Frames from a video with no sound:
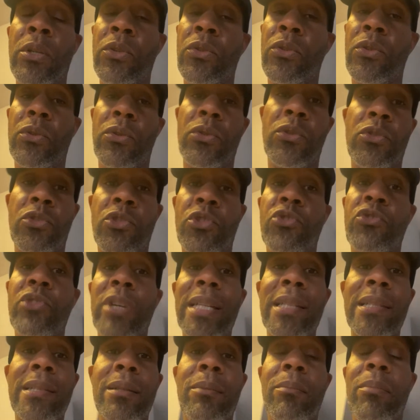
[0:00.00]
You
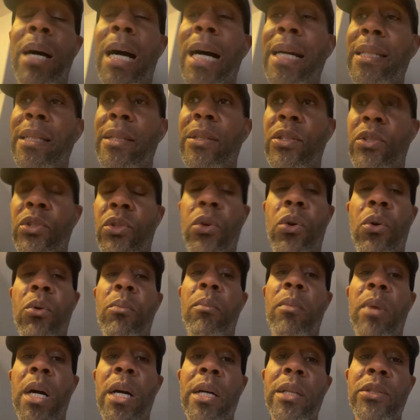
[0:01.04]
stress the body so
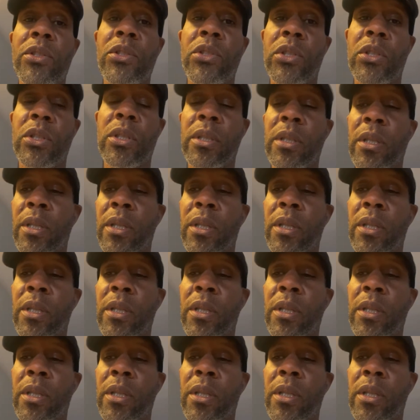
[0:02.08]
much